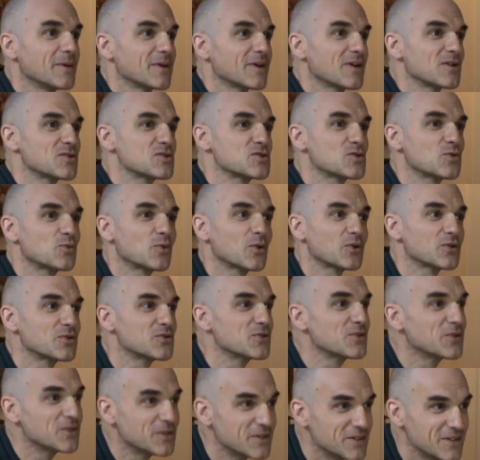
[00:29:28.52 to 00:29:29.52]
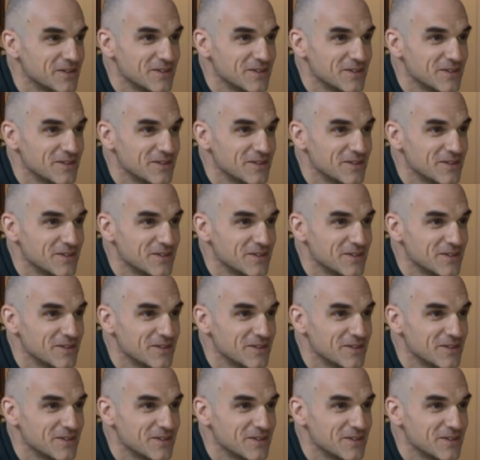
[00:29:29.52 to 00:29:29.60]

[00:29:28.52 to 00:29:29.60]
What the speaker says: can squirt you,